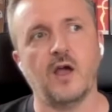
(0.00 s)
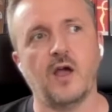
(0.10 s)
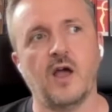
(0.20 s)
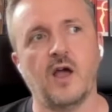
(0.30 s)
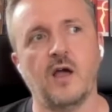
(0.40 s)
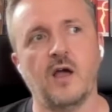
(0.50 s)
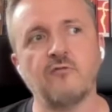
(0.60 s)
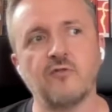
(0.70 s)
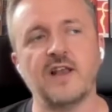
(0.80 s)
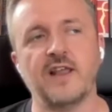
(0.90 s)
a
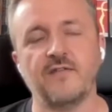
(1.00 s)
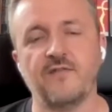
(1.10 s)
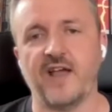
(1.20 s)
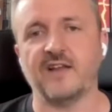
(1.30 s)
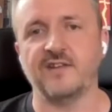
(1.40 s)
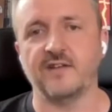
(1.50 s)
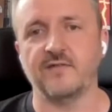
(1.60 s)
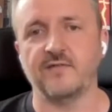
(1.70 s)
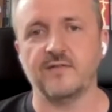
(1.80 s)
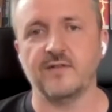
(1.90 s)
really
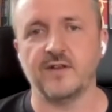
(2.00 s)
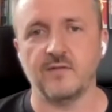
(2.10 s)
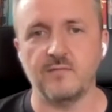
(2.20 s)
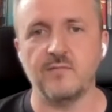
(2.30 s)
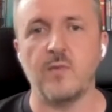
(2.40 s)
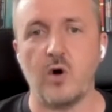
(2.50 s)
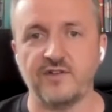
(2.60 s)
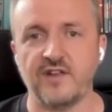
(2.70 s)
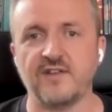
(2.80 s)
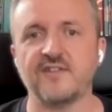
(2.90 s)
effective,
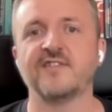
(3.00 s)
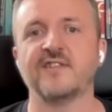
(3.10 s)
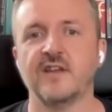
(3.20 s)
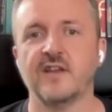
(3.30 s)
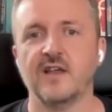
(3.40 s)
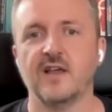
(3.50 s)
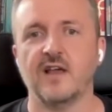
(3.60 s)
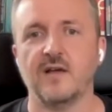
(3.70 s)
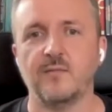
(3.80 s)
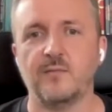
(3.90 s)
modest,
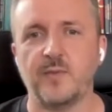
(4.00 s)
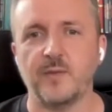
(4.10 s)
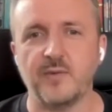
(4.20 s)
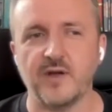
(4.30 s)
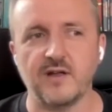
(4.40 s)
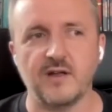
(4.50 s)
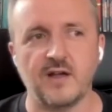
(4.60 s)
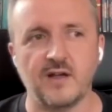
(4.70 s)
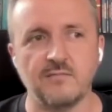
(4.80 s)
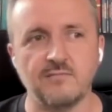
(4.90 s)
but
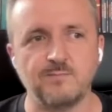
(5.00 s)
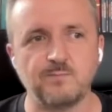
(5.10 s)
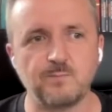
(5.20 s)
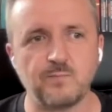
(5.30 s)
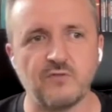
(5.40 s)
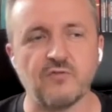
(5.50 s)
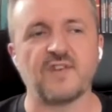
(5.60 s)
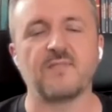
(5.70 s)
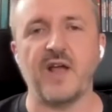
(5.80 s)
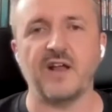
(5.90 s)

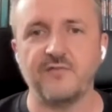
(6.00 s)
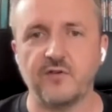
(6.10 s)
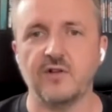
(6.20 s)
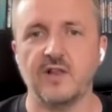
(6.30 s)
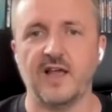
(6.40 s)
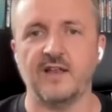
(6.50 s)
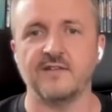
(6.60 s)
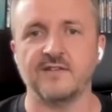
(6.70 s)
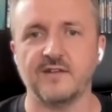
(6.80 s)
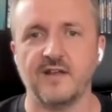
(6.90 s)
respectful
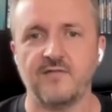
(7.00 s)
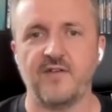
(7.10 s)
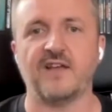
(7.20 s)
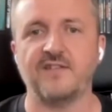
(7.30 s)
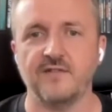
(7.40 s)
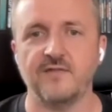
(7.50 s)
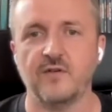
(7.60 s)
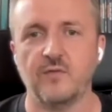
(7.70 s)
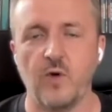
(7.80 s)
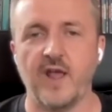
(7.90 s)
and effective
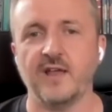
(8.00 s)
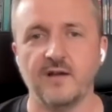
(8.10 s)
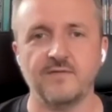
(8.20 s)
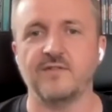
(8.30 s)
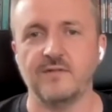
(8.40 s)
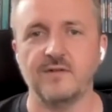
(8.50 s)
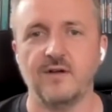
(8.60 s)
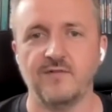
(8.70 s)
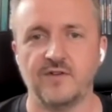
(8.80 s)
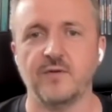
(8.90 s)
way
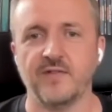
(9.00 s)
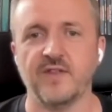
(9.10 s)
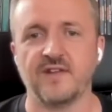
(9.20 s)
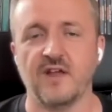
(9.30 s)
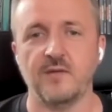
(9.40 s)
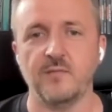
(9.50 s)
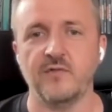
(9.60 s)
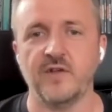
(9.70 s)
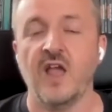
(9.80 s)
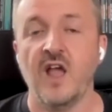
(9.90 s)
of doing this kind of
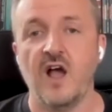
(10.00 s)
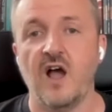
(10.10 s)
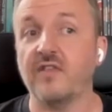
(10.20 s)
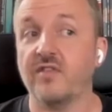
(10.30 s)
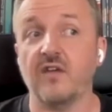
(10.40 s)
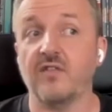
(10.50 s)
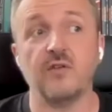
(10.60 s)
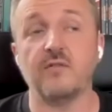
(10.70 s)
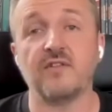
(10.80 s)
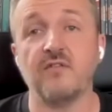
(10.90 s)
movie. I
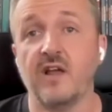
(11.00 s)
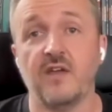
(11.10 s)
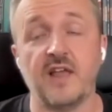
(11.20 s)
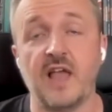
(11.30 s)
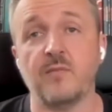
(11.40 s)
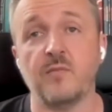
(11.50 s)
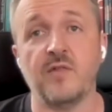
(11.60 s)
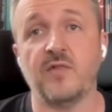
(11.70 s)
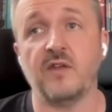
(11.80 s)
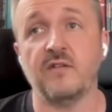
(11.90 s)
thought it was great. I think Amber
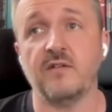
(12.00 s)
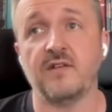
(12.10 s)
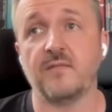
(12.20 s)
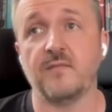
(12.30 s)
Midthunder